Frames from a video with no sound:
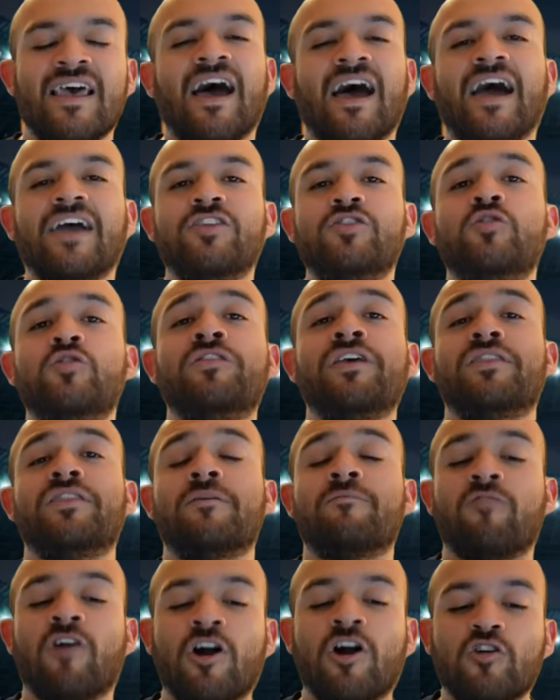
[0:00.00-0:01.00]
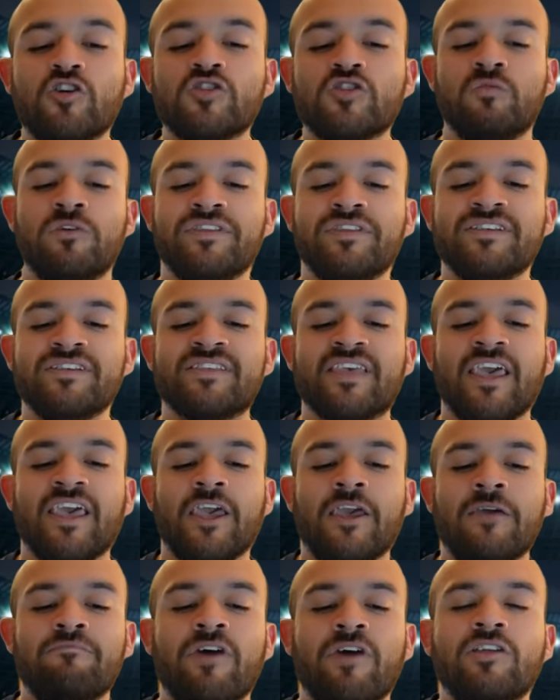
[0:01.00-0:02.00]
I do think the Broncos win this
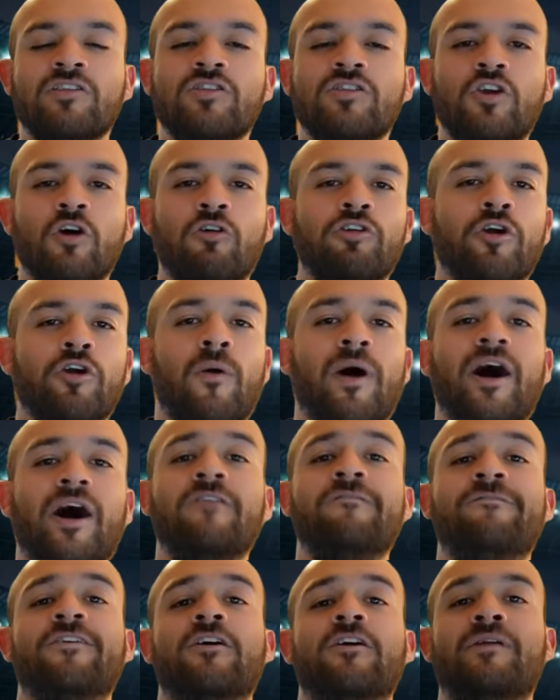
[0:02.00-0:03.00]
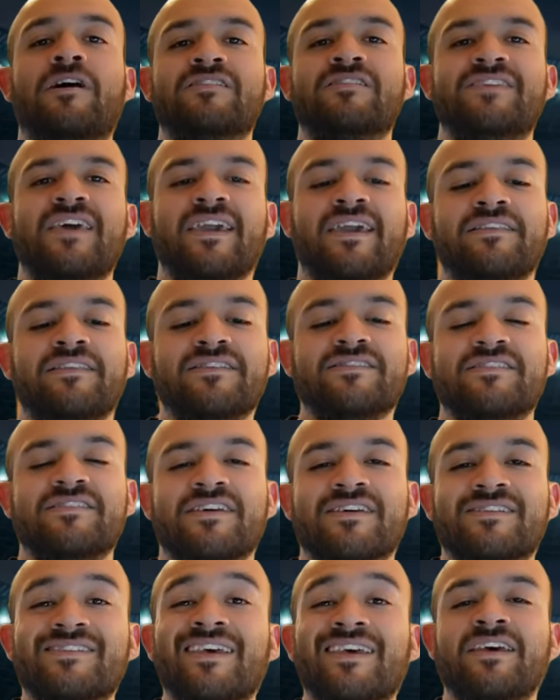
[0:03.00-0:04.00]
game. Don't know how I feel about taking the
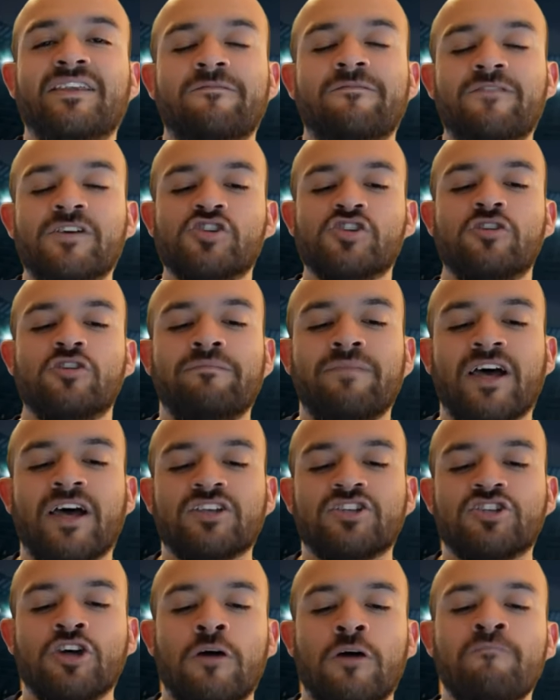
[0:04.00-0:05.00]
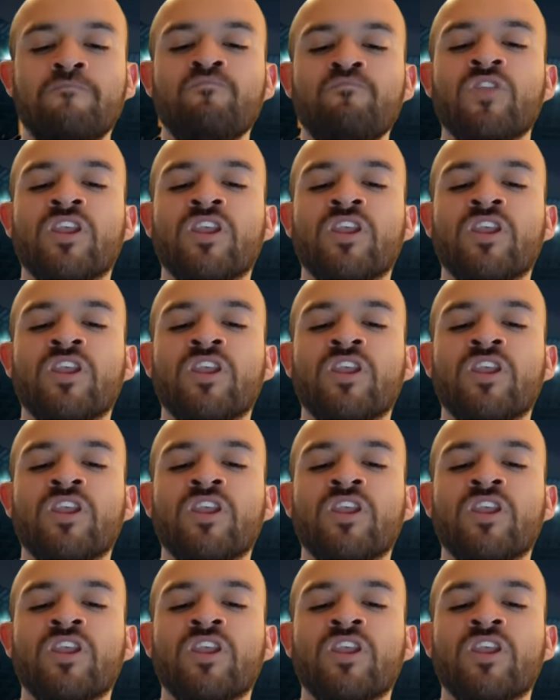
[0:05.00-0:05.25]
6 in a divisional matchup.